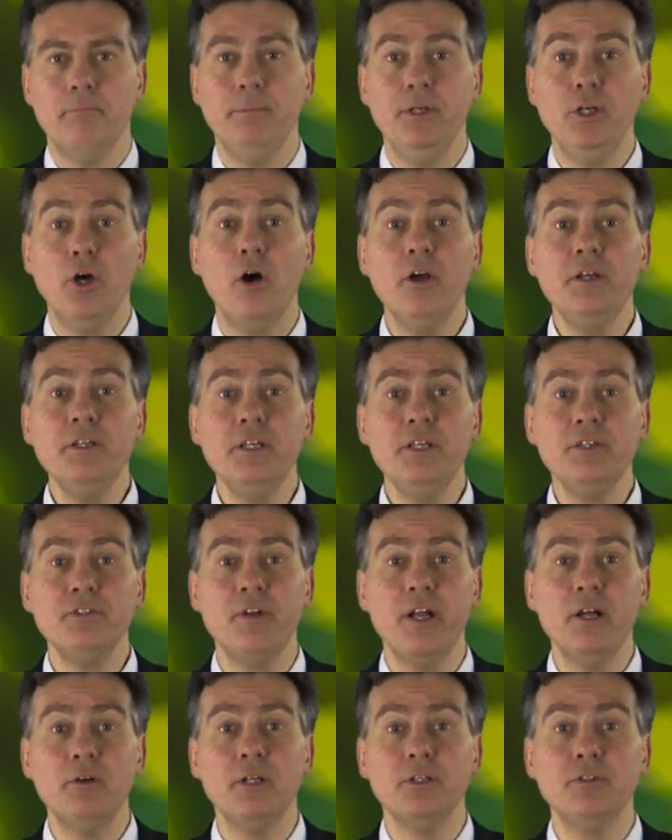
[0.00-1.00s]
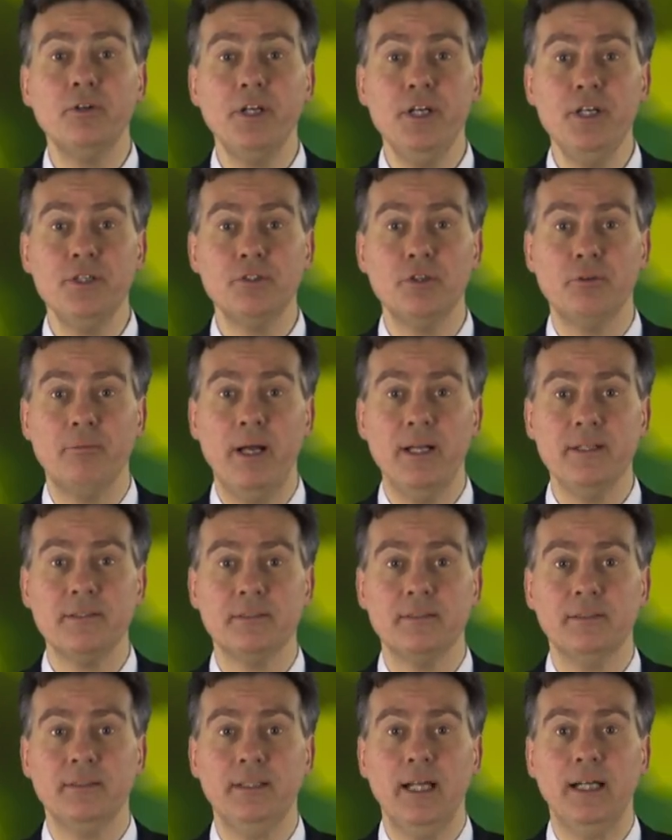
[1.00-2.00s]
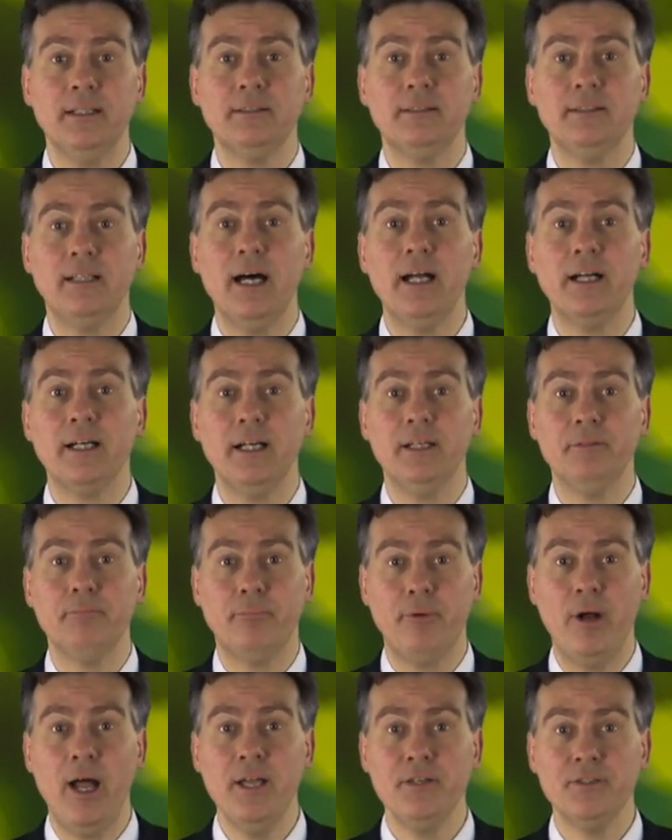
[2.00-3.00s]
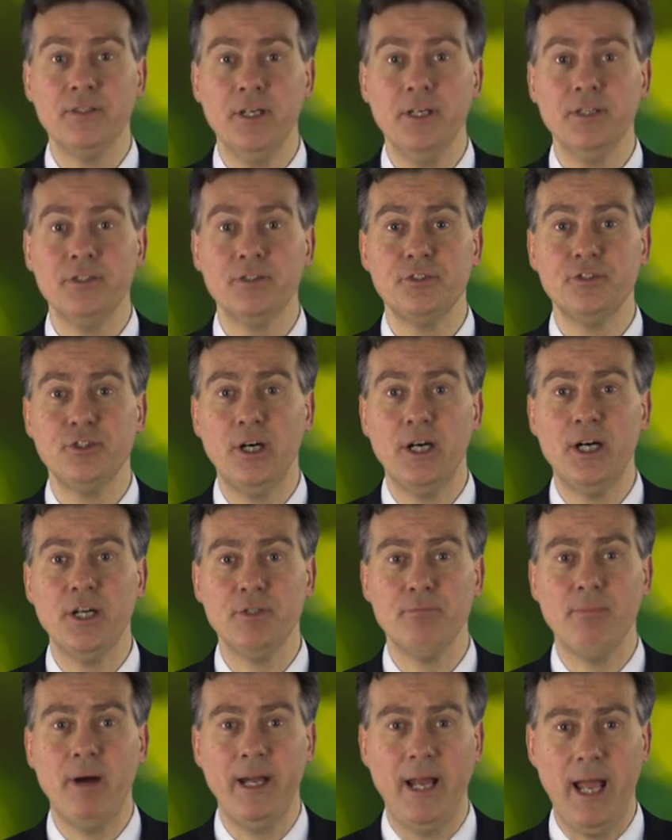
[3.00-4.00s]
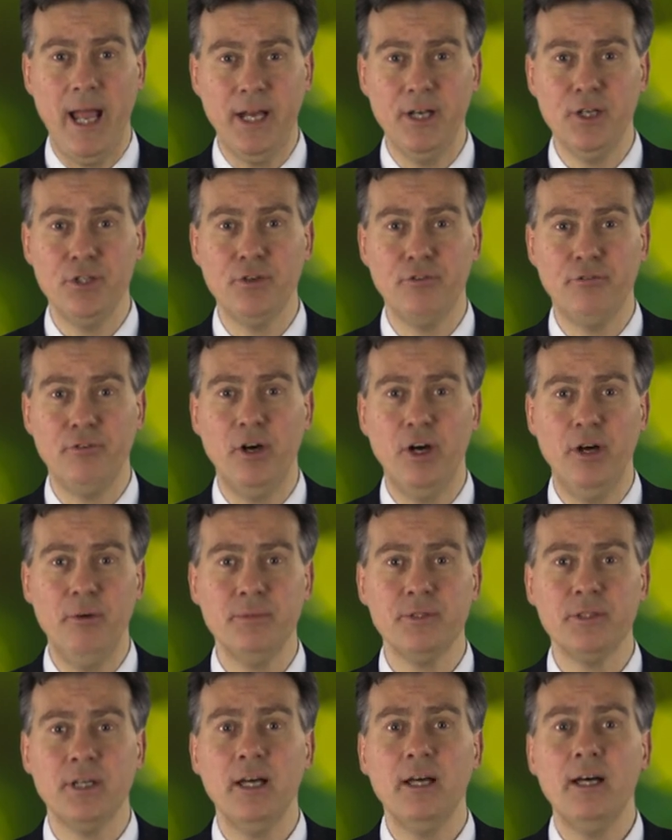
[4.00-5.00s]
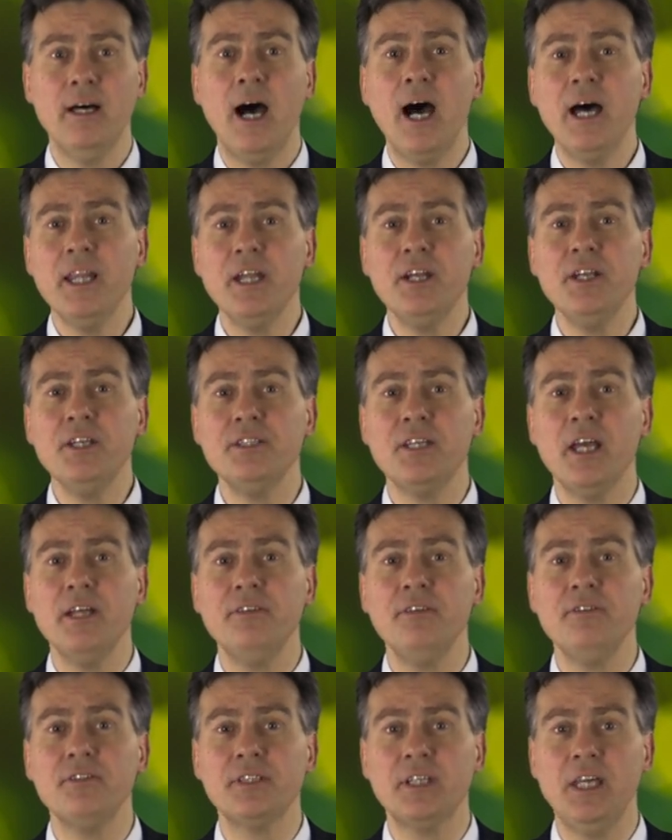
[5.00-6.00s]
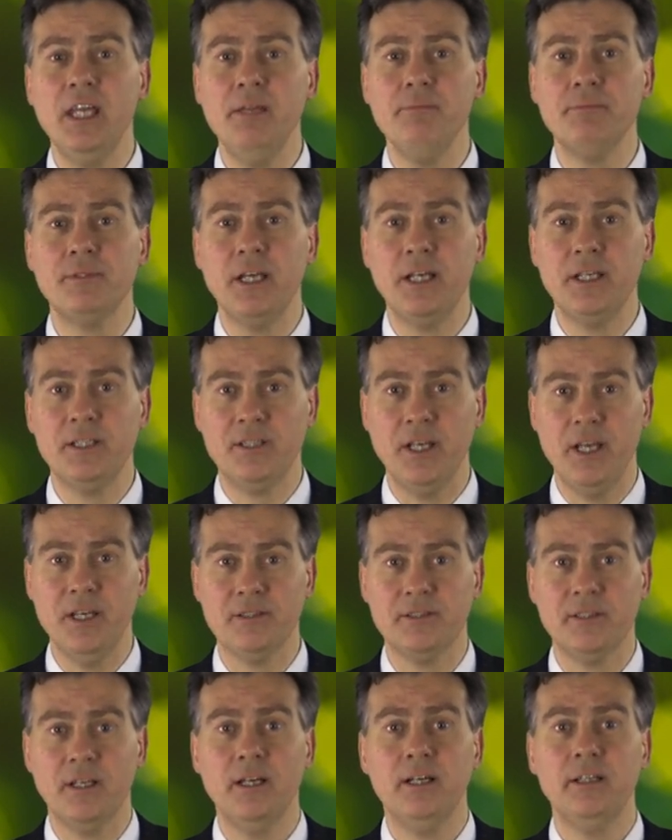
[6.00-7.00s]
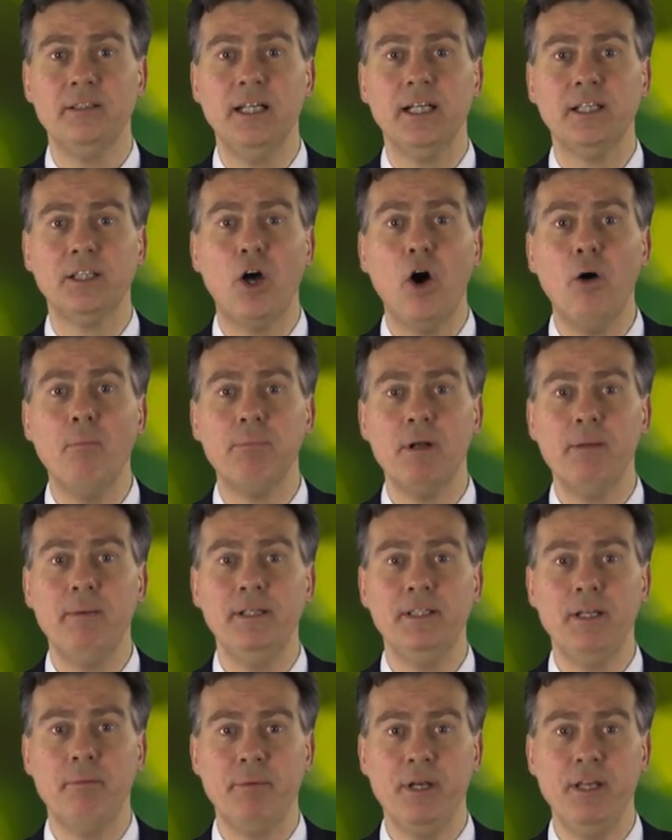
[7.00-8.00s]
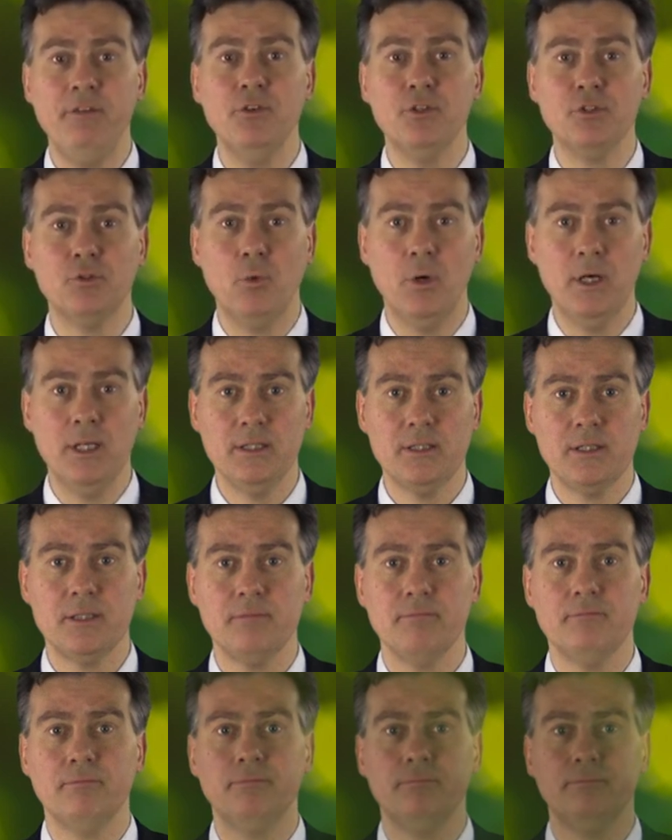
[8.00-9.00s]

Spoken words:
Beyond these regulatory instruments that target prices charged by energy firms, other incentive schemes exist that complement the previous ones.